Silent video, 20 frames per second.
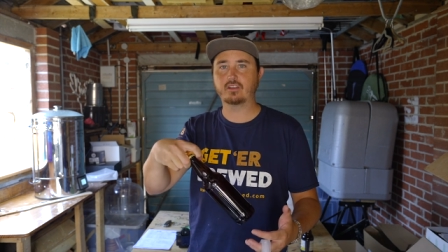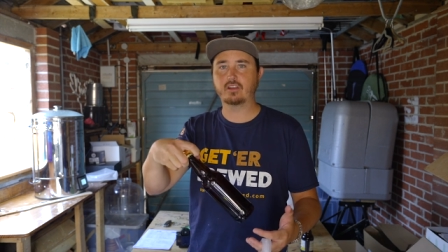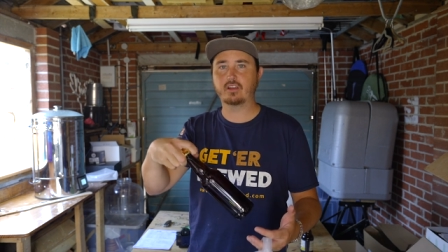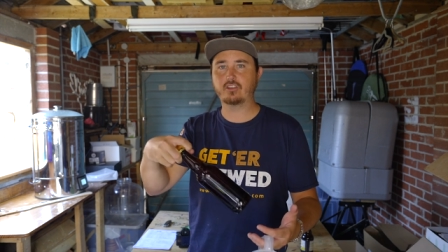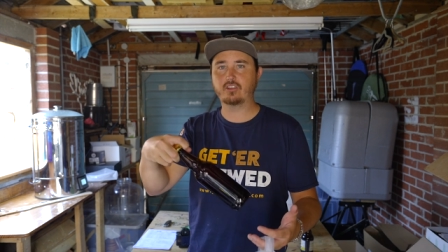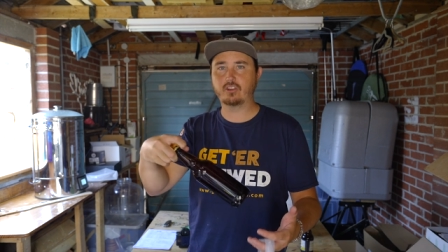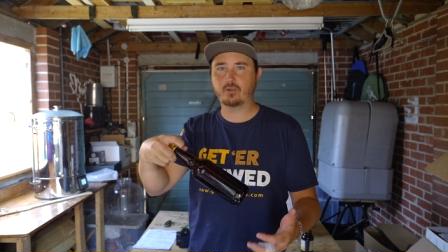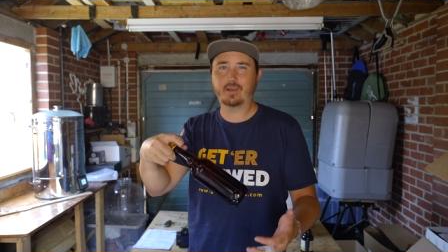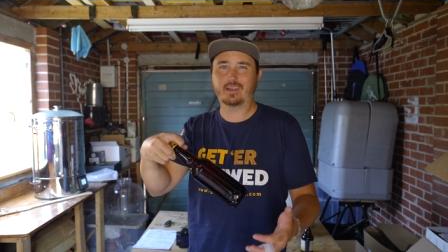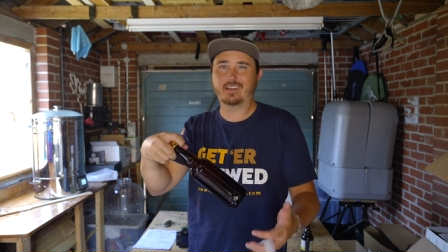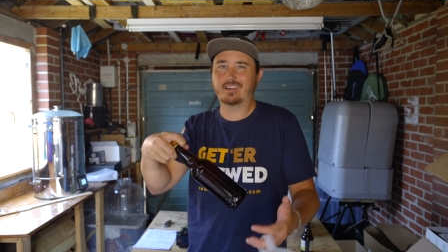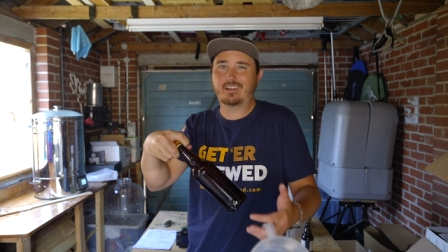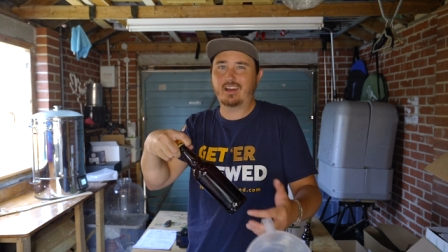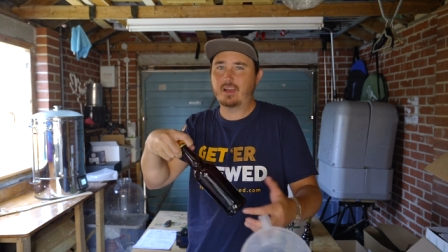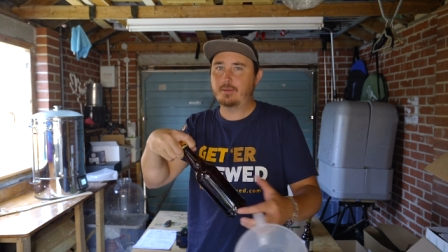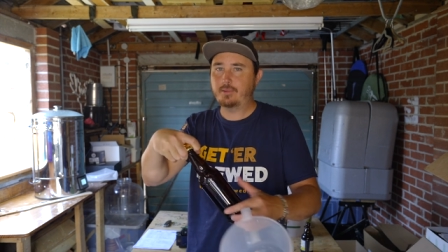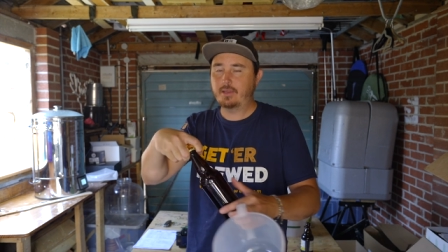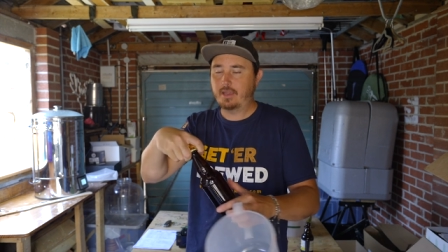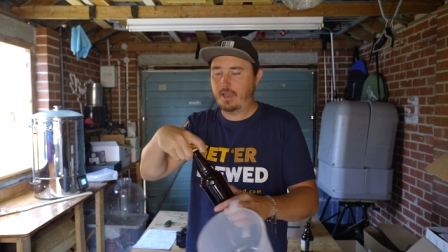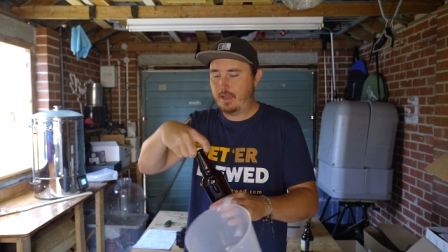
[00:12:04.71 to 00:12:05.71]
a New England
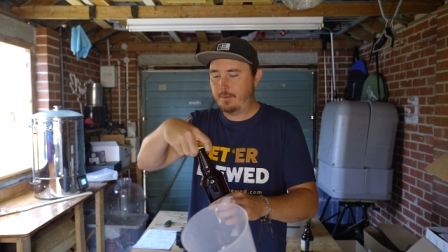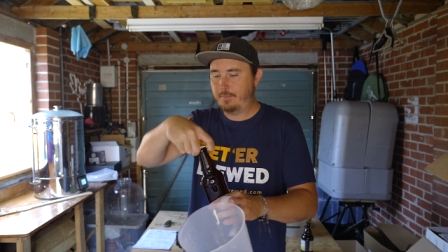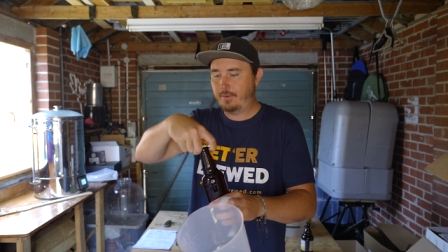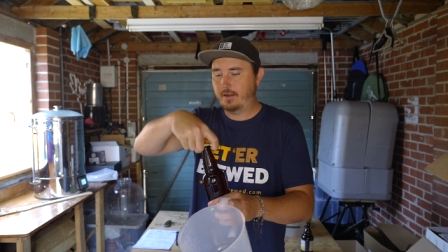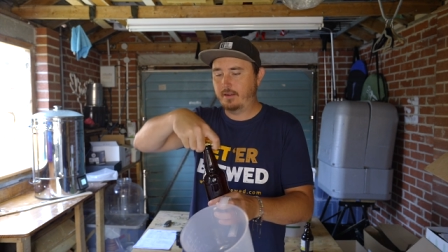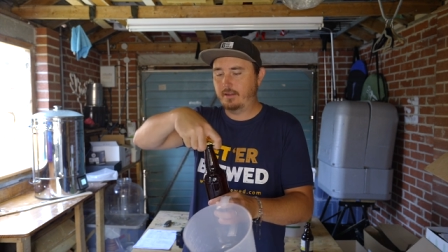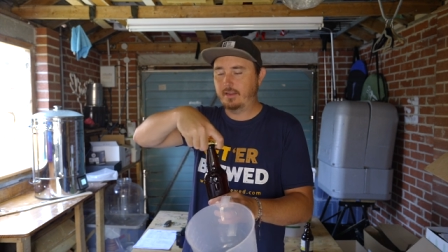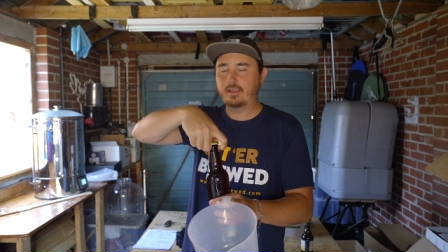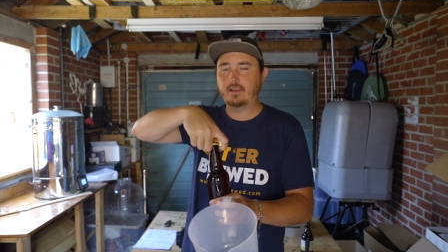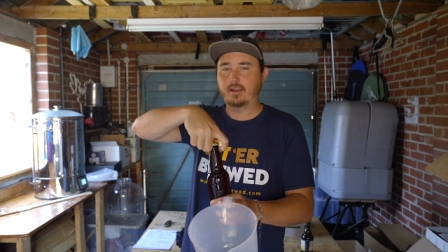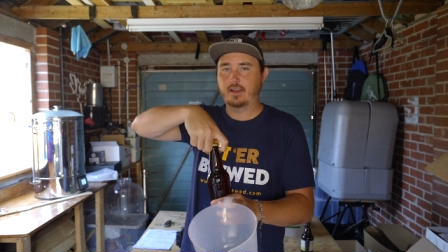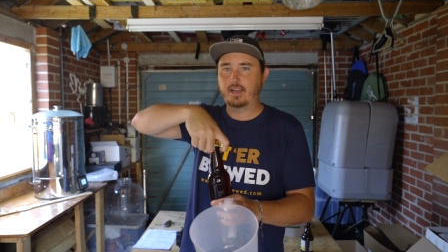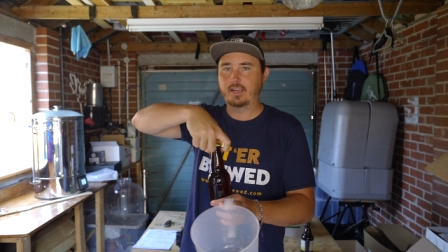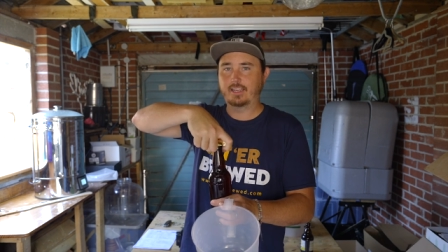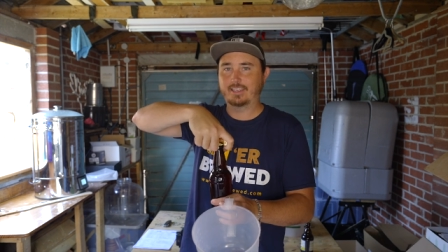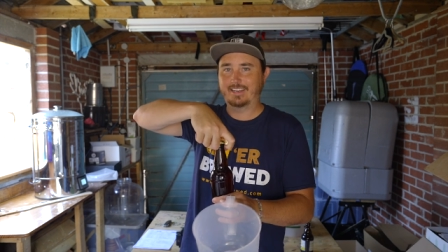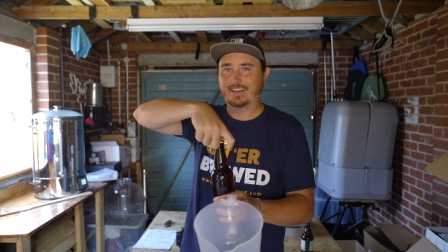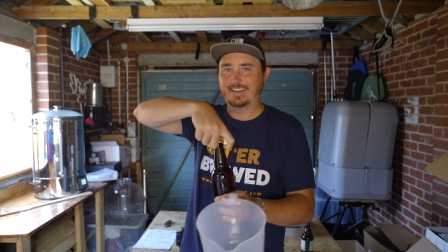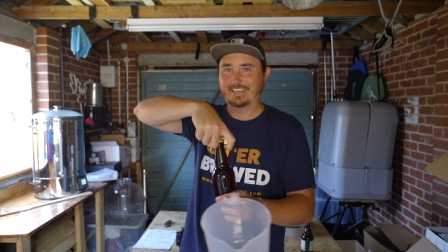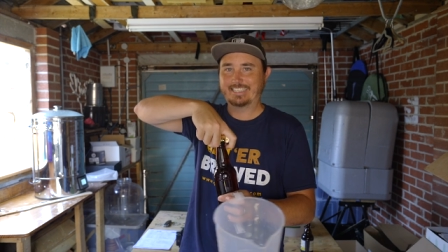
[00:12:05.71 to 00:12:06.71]
IPA apparently.
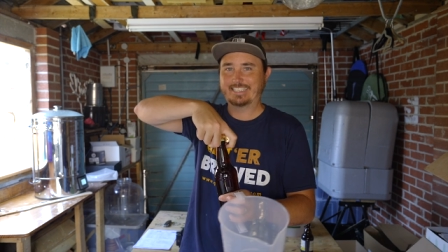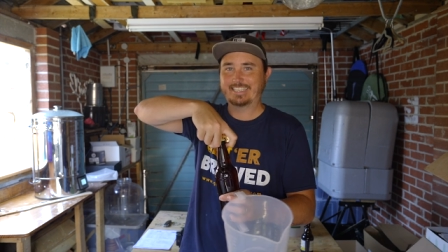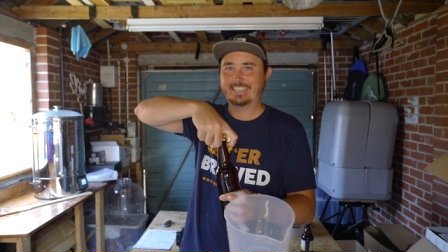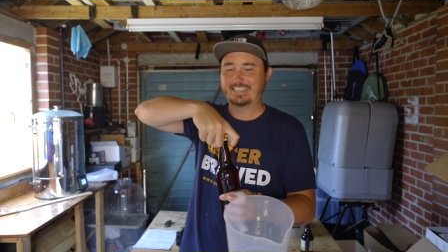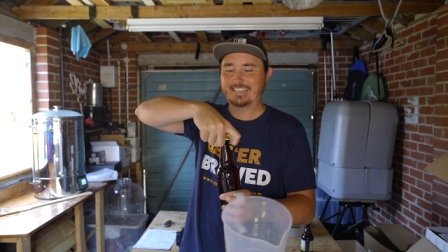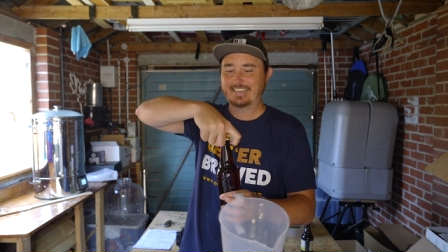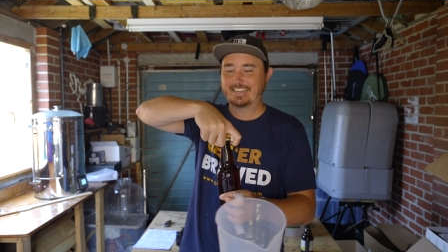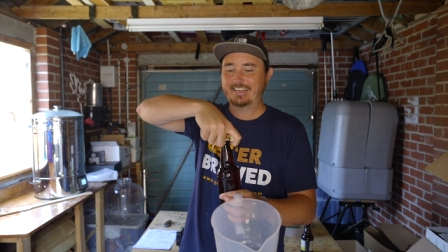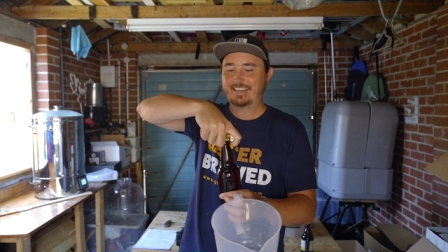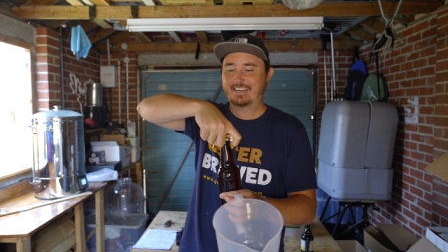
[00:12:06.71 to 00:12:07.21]
I, I did.